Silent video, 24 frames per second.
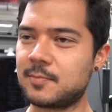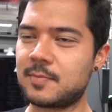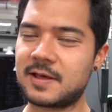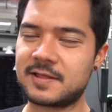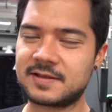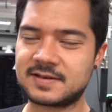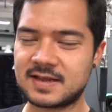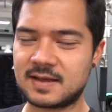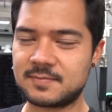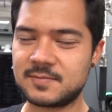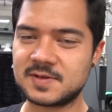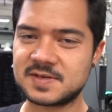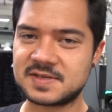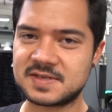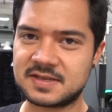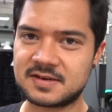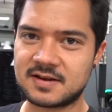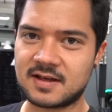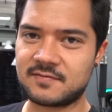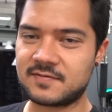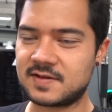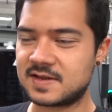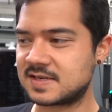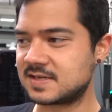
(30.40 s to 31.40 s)
but by the time you see it,
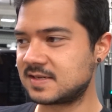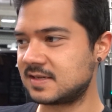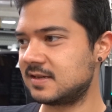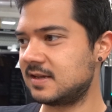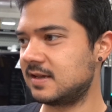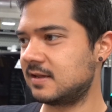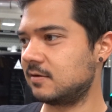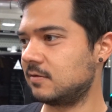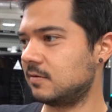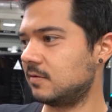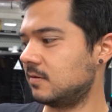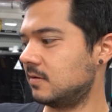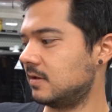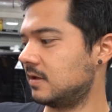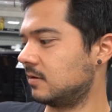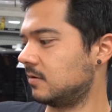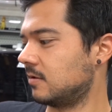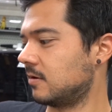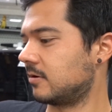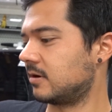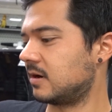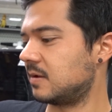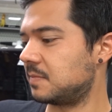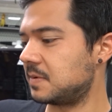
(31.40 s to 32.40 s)
obviously, it'll
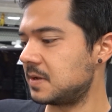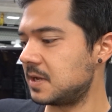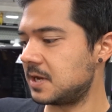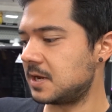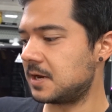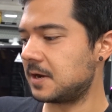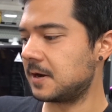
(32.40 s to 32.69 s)
it'll already be